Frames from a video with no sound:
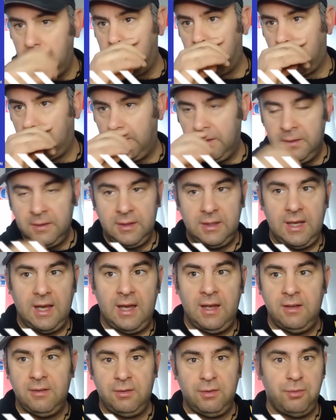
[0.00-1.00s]
But yeah,
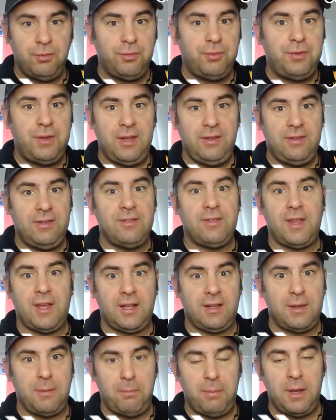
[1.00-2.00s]
this is
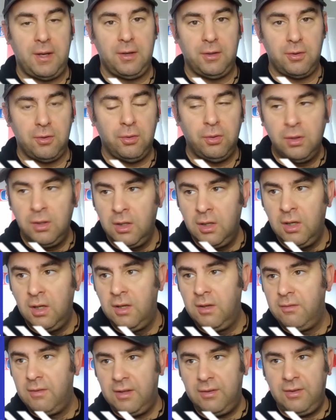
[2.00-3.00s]
like the pinnacle.
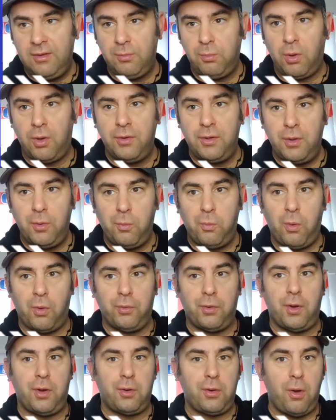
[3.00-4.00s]
This is what you
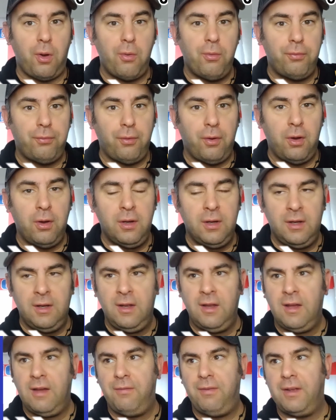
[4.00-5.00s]
want to go for.
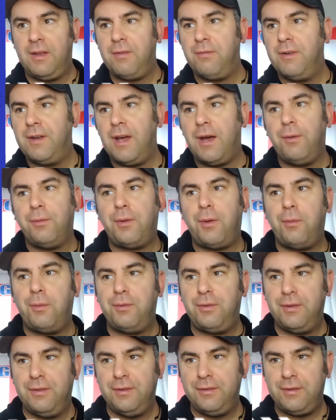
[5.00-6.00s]
I think Ronaldo
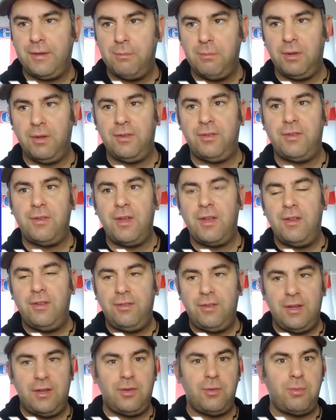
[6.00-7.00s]
is in a similar
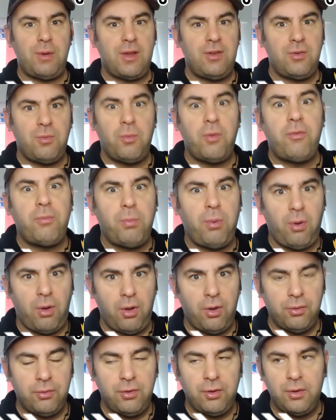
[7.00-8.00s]
situation with
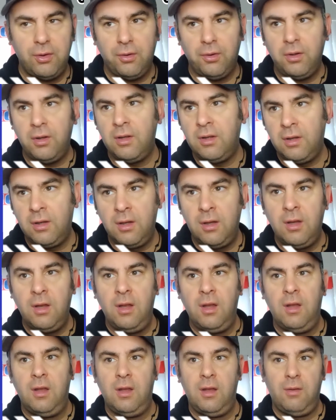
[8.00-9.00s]
Portugal,
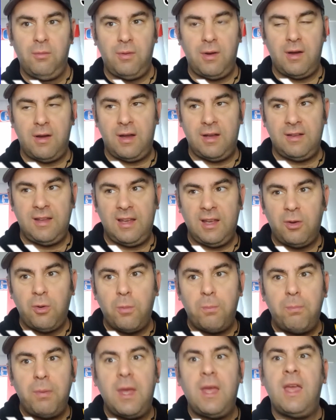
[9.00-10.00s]
where it
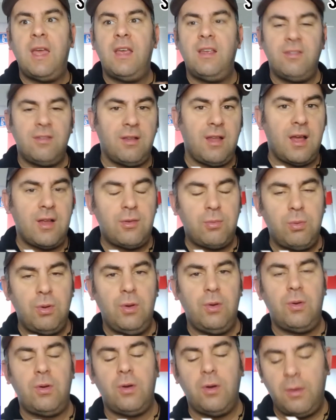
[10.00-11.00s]
could be his last
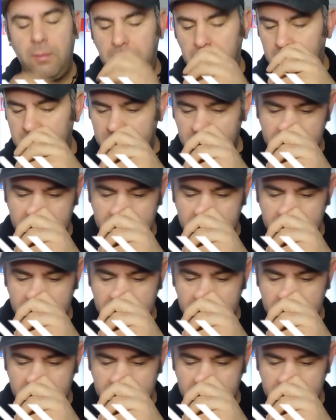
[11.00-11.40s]
World Cup.